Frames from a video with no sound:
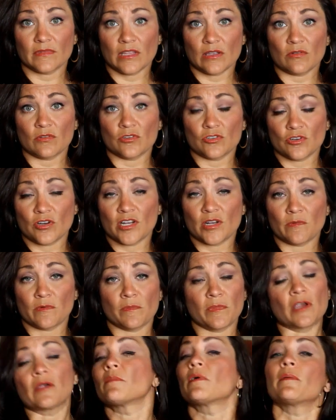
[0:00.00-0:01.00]
They were trying to
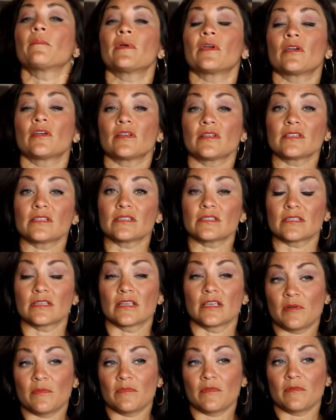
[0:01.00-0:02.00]
prepare my parents. And
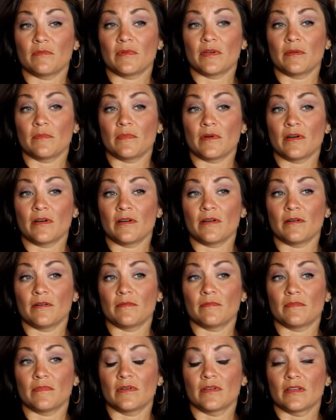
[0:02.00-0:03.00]
I remember my
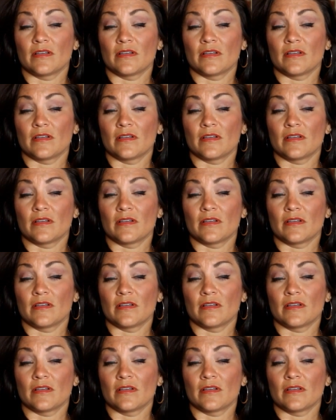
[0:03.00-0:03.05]
mom,